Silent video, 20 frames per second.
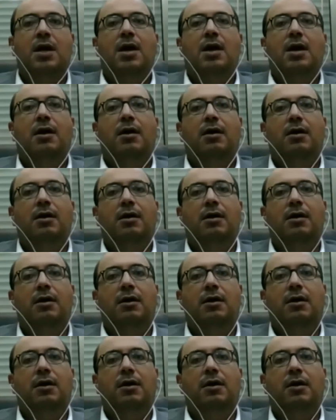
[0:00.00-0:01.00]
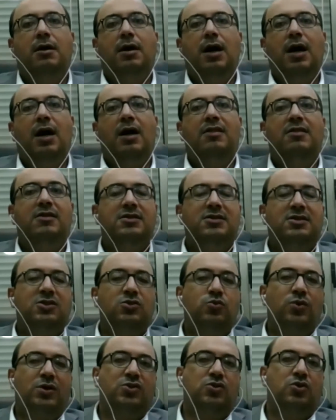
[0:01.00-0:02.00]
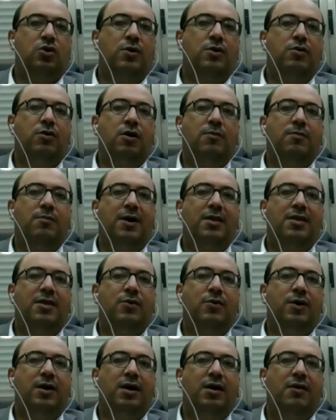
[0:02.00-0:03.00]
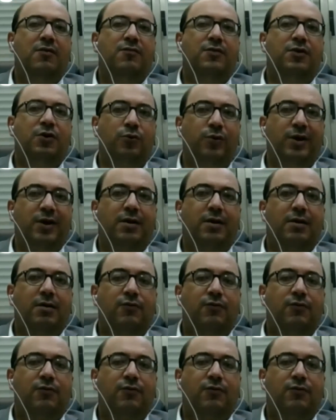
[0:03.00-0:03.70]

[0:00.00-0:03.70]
And this is what's going on, by the way, every week.